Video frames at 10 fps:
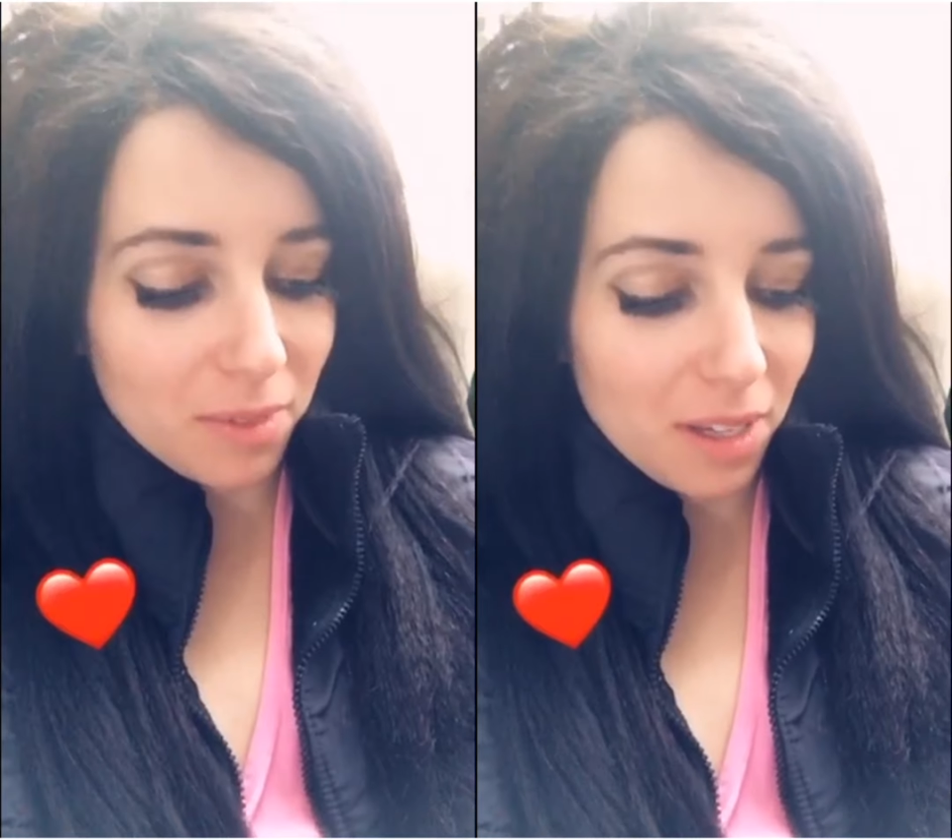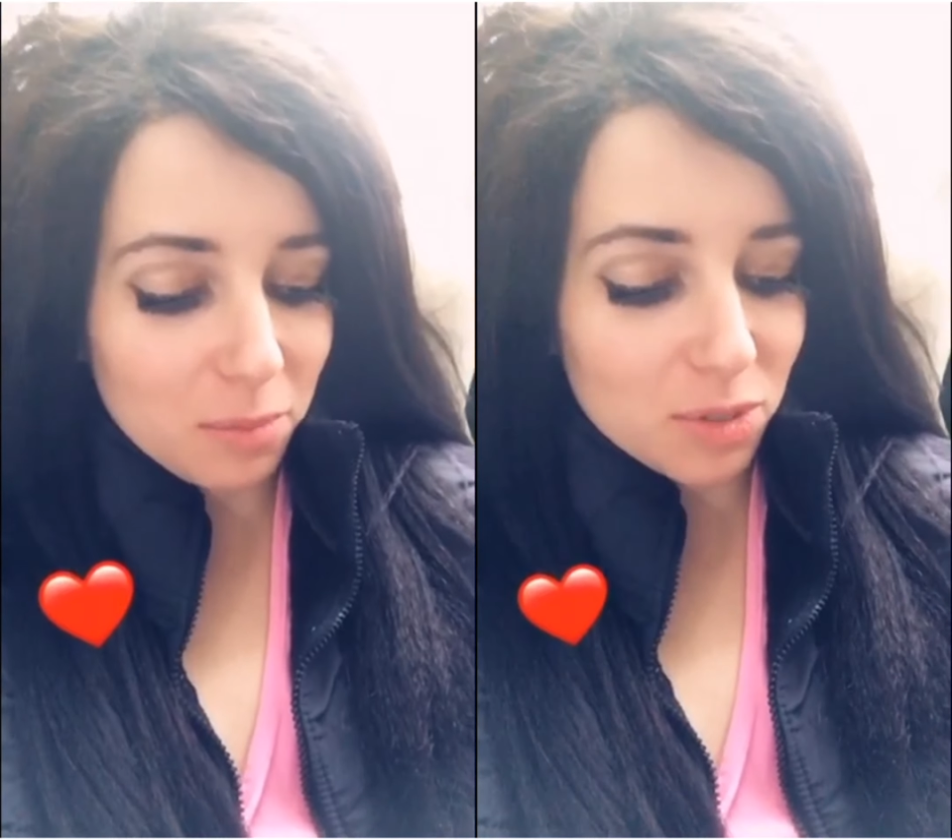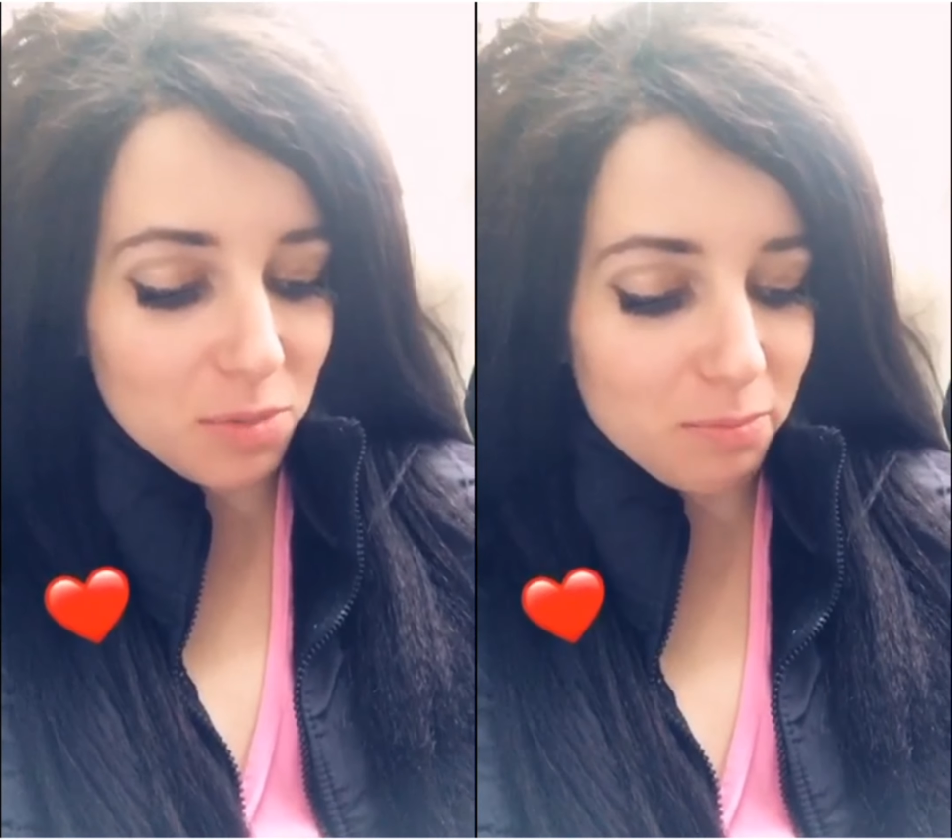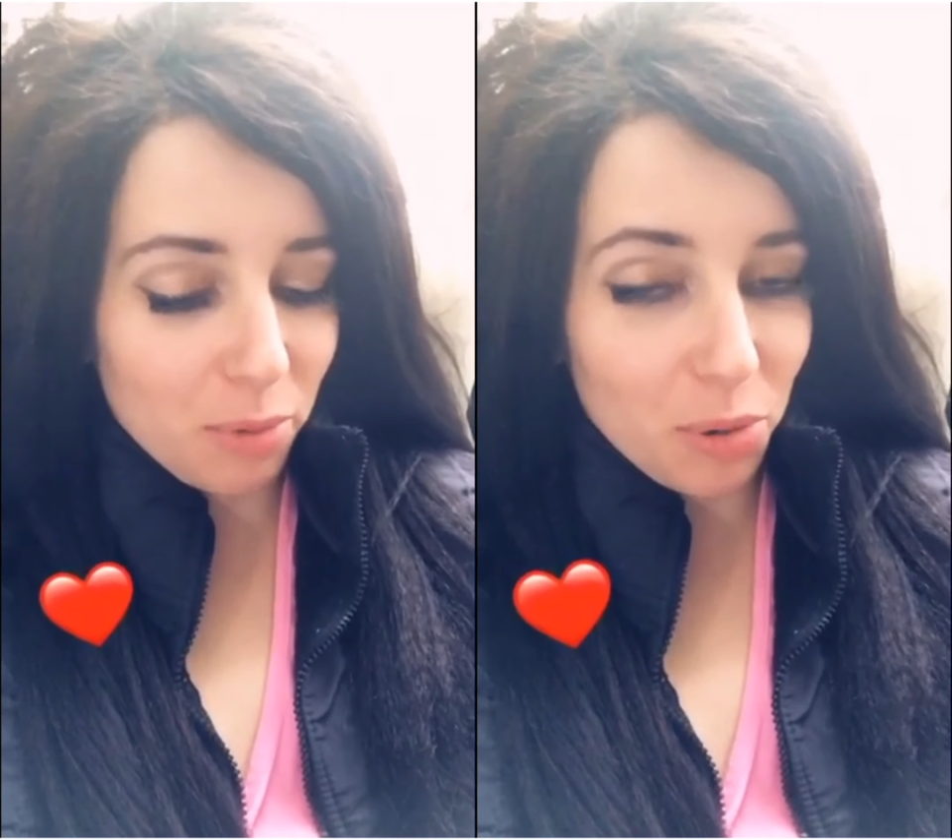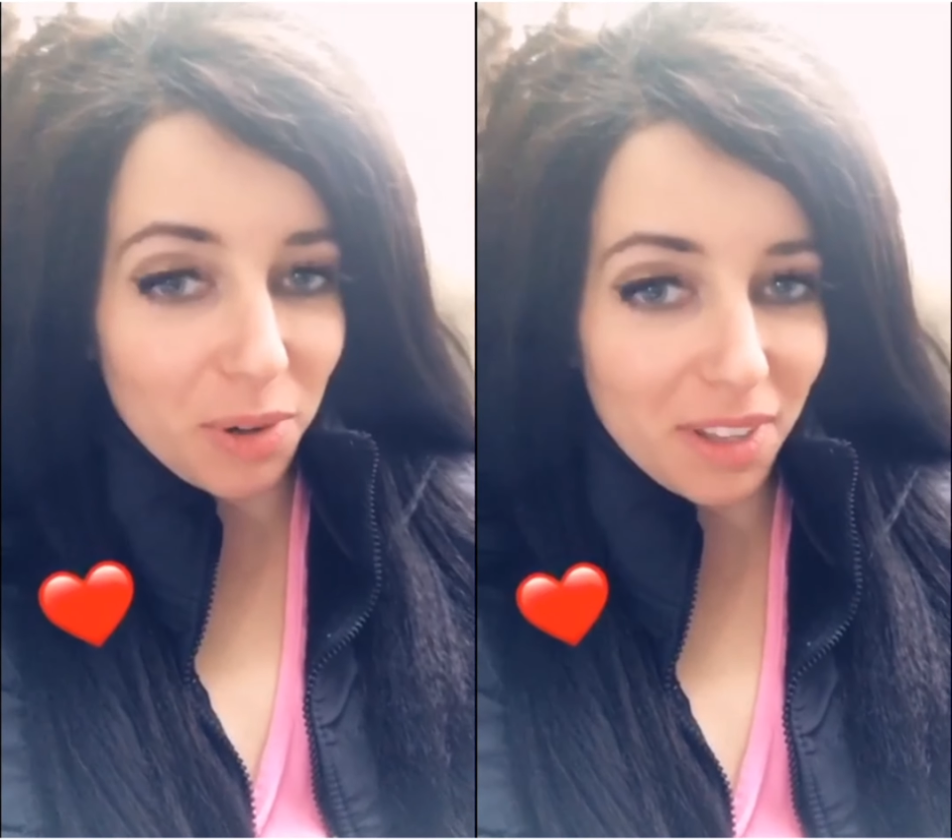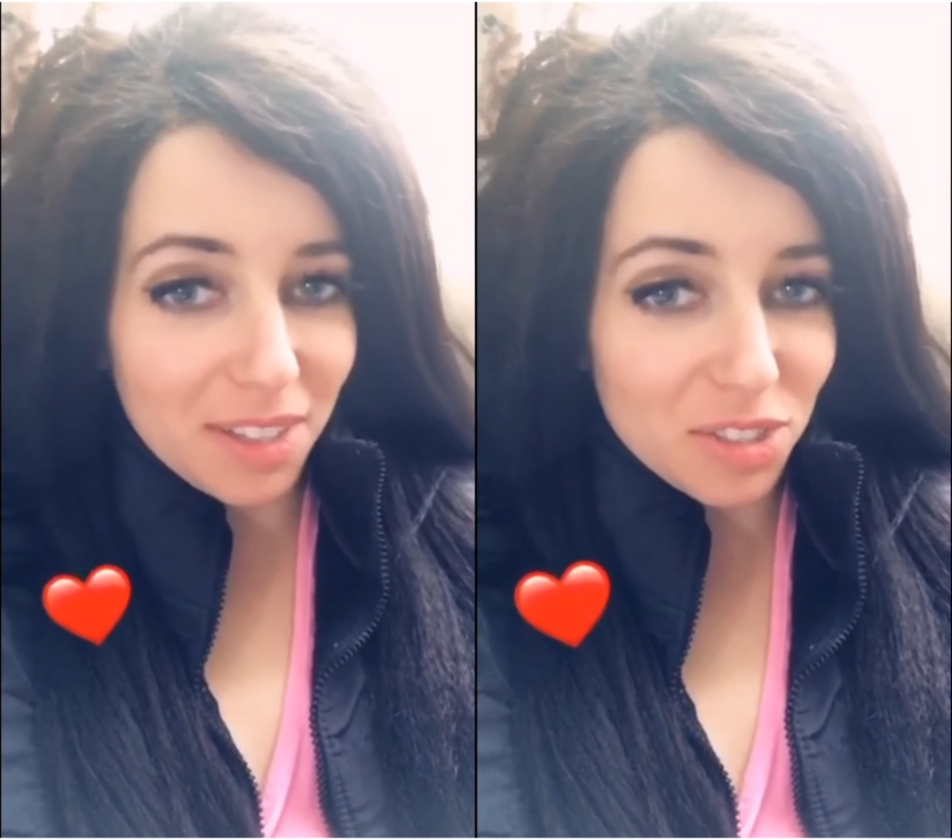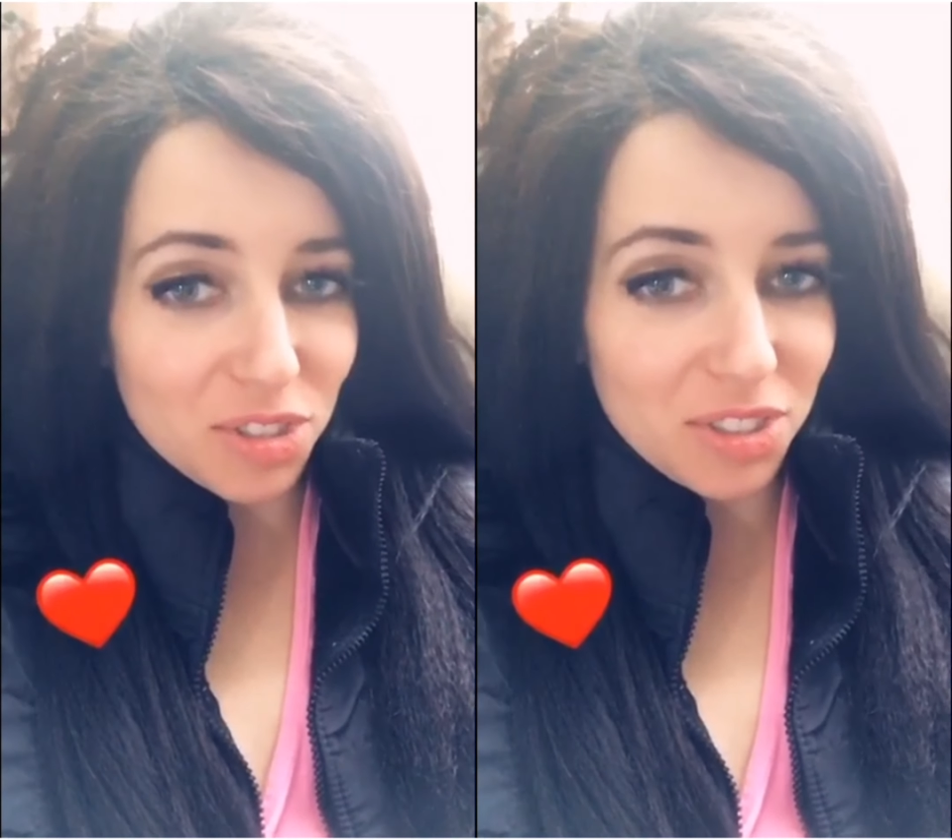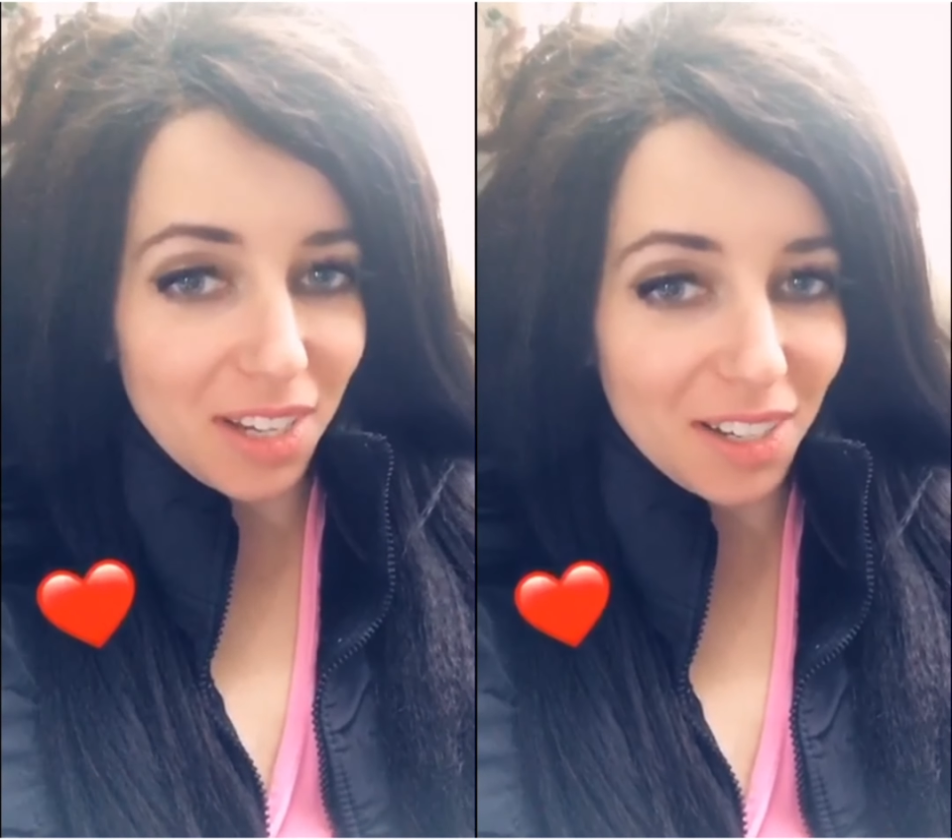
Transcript: I'm so bored of this shit.